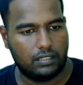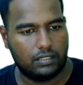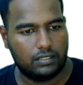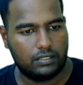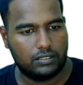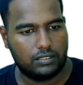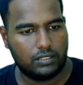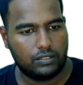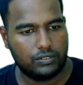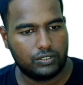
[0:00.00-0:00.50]

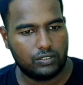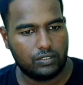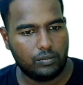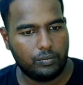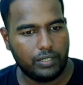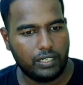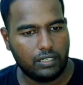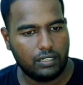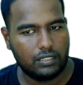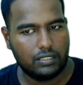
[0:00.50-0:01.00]
So it will
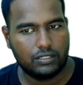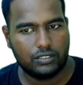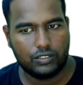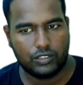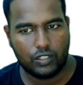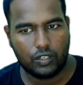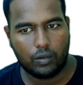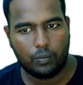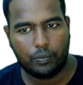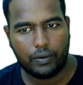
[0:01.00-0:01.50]
be
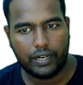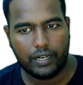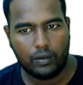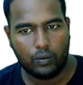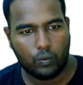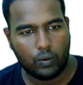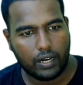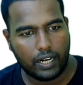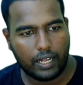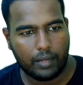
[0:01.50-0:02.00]

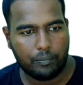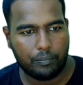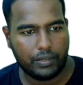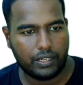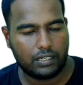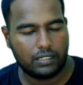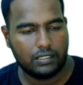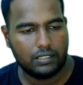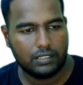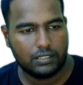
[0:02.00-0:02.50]
0.1 ampere.
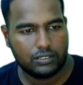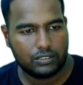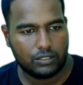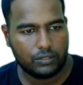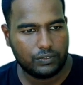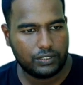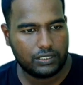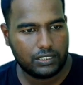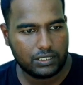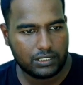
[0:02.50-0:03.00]
So
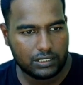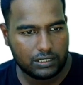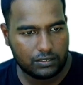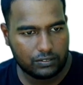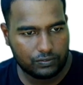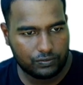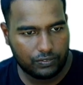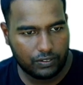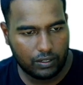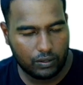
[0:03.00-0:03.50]
we just
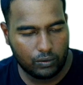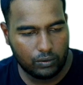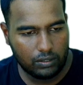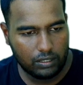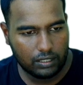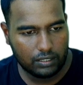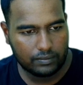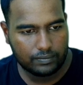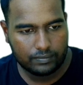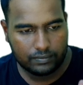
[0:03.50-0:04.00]
found
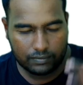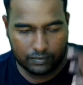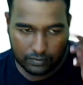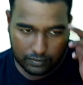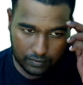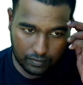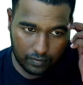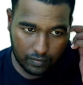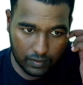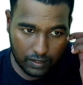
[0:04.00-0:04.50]

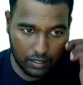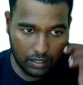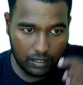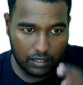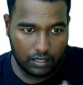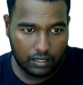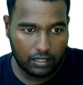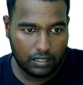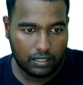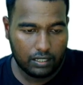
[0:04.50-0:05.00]

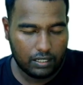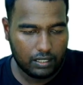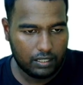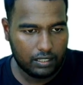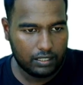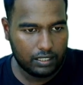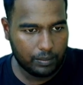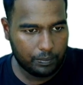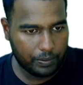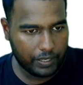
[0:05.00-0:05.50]

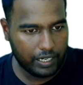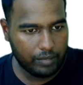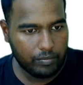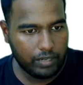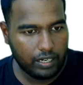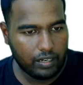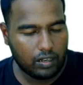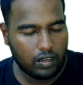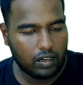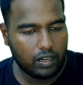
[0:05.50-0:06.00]
the
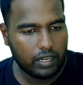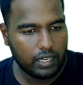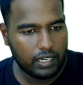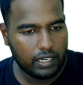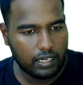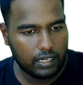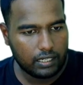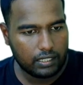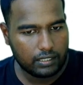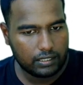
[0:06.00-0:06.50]
primary coil
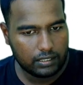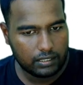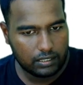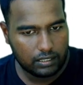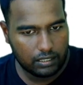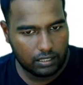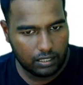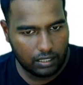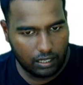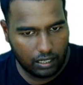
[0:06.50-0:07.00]

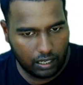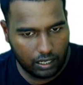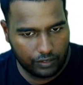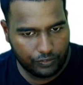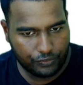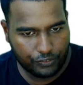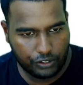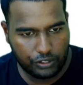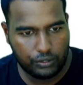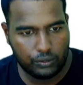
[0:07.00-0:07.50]
of
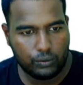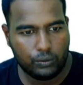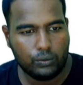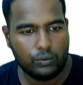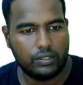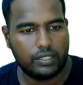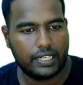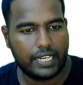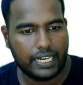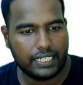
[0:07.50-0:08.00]
Q
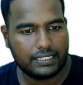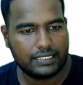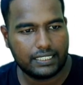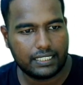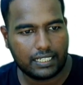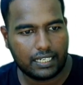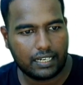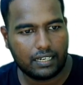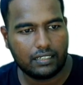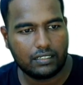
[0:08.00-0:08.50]
gets the
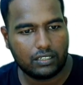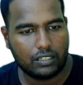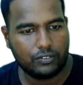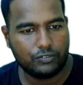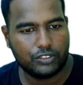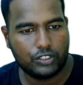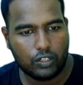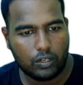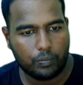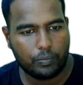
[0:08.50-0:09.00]
current of
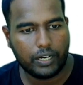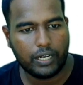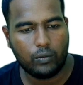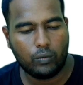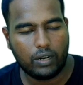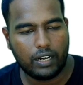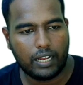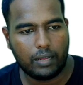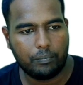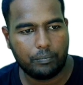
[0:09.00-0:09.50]

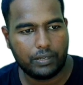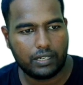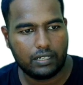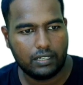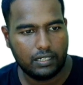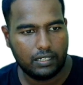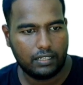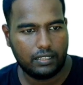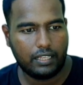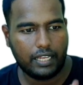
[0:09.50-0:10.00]
0.1 ampere,
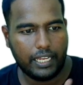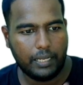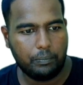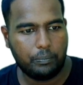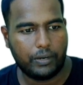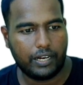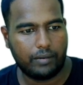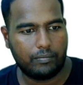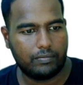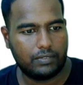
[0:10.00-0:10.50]
the I
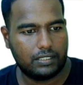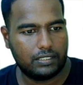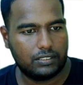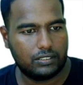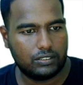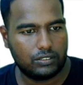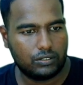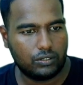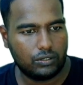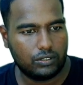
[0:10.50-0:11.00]
prime.
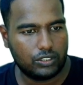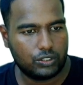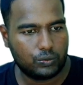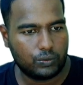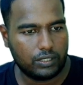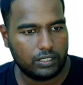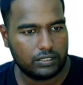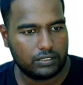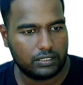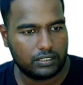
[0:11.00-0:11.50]
So this
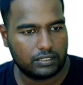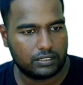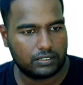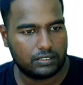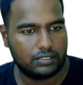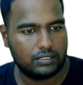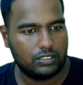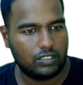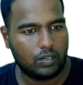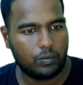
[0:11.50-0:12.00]
one is this
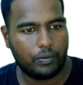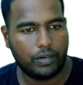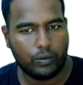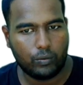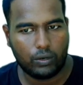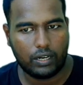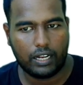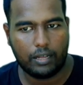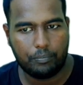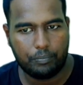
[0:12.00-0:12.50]

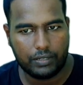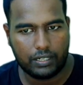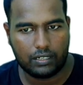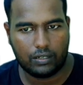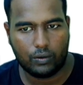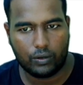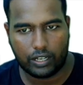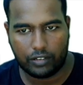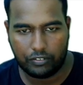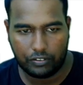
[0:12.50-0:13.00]
0.1 ampere.
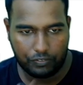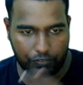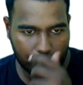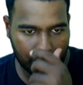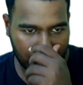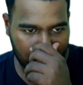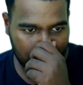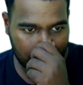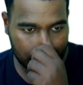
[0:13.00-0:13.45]
Okay, we found.